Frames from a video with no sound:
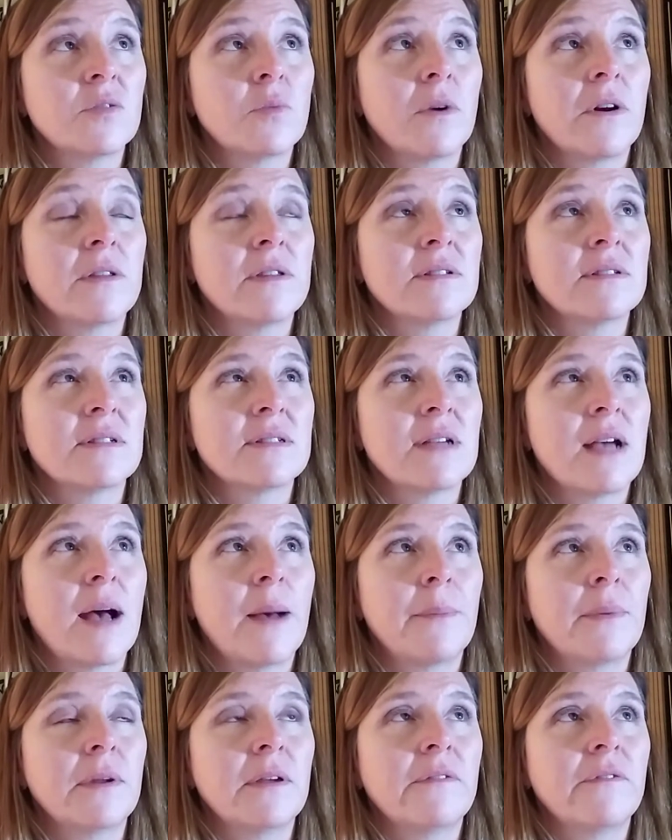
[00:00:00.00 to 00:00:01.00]
where this is
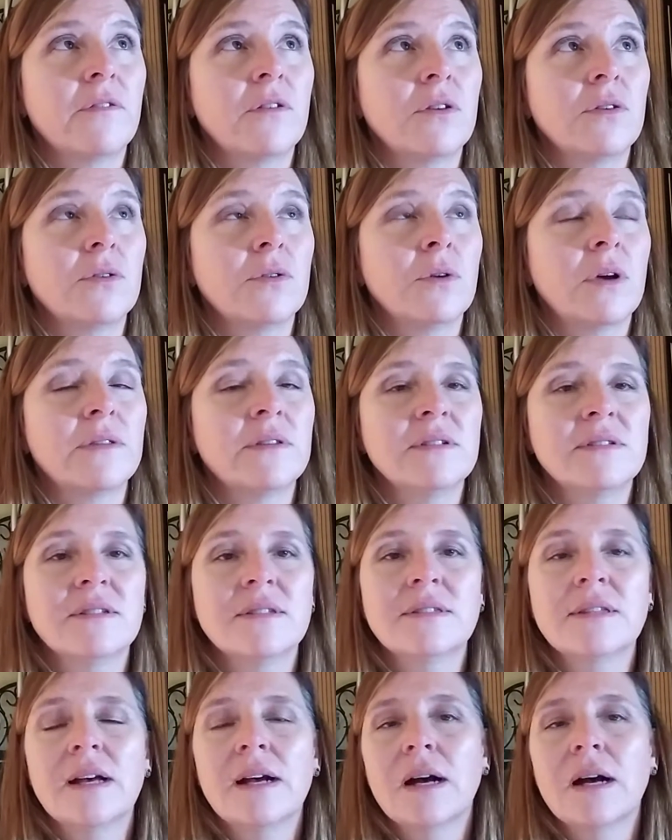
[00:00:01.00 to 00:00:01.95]
happening for you and this is the